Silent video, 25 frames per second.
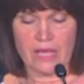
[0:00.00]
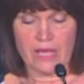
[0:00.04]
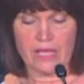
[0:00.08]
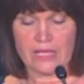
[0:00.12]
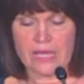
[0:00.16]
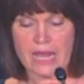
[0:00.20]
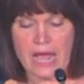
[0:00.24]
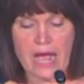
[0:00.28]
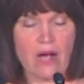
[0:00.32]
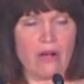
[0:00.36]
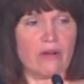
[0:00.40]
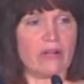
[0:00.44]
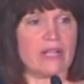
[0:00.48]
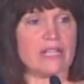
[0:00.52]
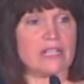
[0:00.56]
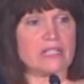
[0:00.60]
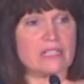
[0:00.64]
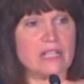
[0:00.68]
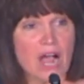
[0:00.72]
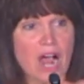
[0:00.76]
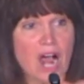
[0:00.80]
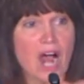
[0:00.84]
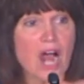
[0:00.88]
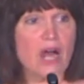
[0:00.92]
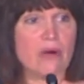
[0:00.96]
Now, it's
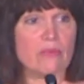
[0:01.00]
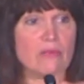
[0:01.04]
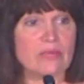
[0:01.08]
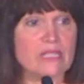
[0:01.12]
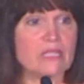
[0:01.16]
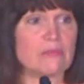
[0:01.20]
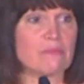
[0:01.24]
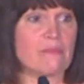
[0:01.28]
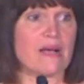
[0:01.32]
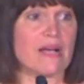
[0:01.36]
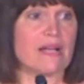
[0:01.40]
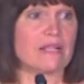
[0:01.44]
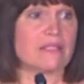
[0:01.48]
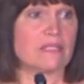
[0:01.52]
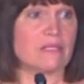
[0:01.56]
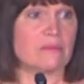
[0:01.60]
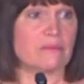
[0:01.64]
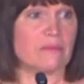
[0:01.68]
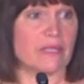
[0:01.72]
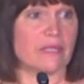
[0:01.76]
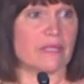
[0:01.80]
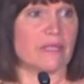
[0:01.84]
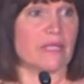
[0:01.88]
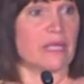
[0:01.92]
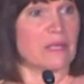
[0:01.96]
our
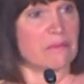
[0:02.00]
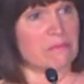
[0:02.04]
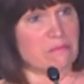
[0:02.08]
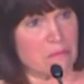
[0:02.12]
responsibility,